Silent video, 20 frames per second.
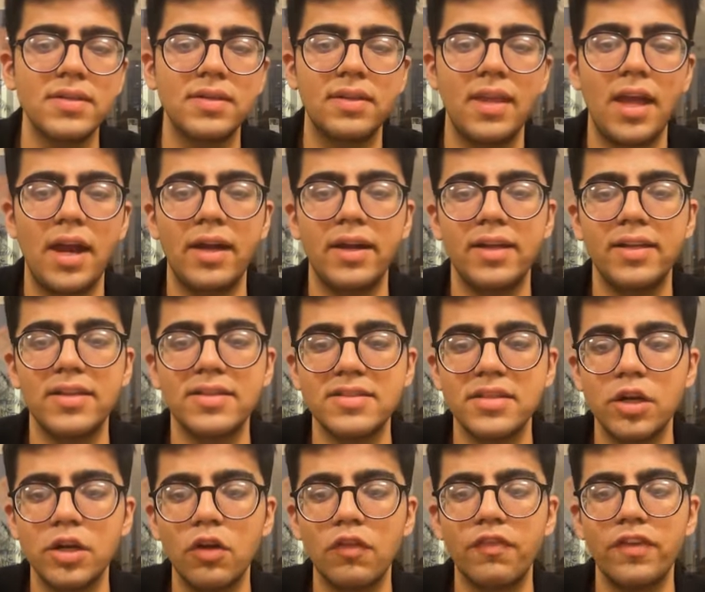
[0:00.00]
that
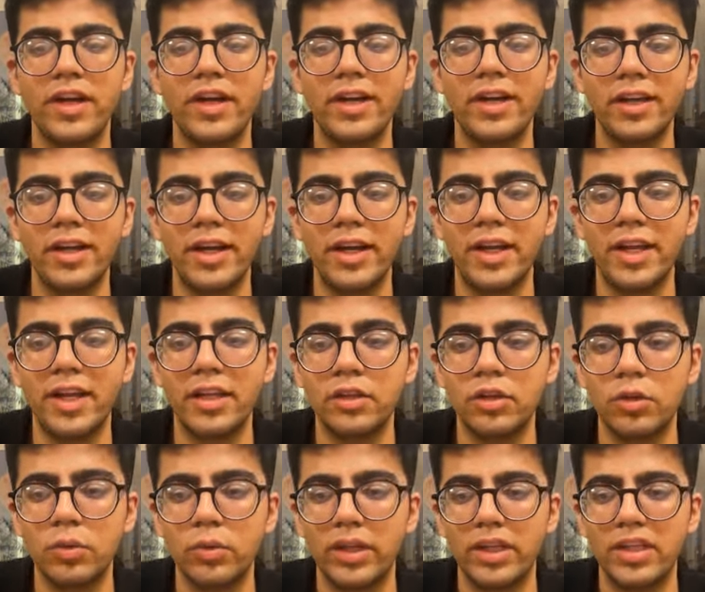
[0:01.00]
instead of iterating
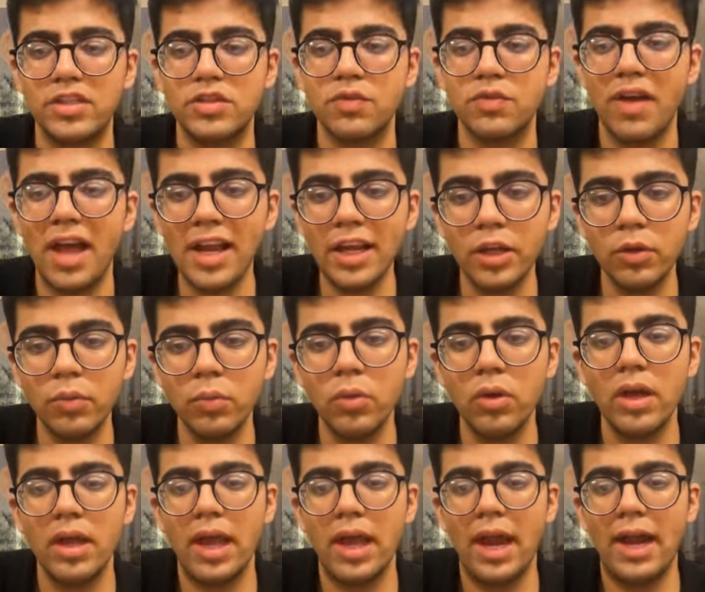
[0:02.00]
through each value
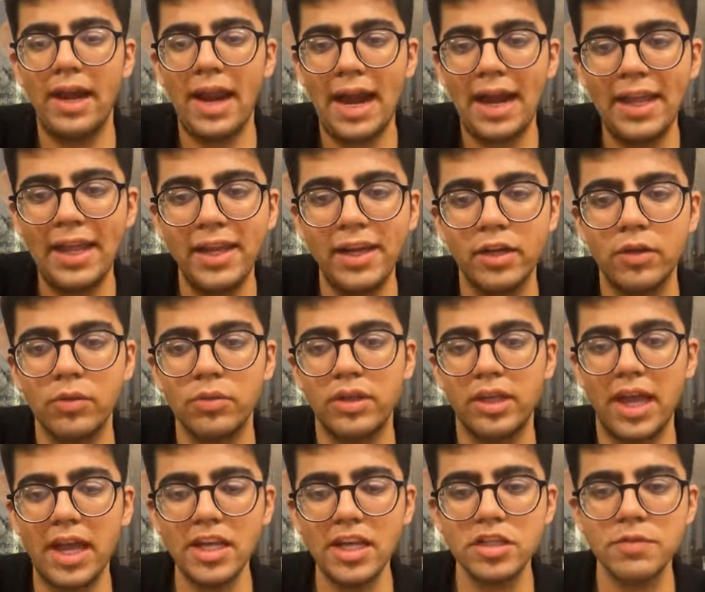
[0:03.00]
and adding it to the
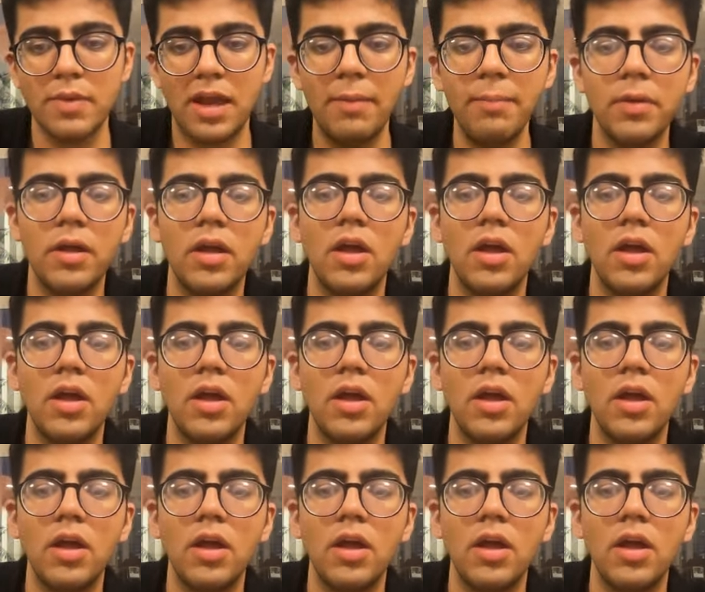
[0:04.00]
hash map,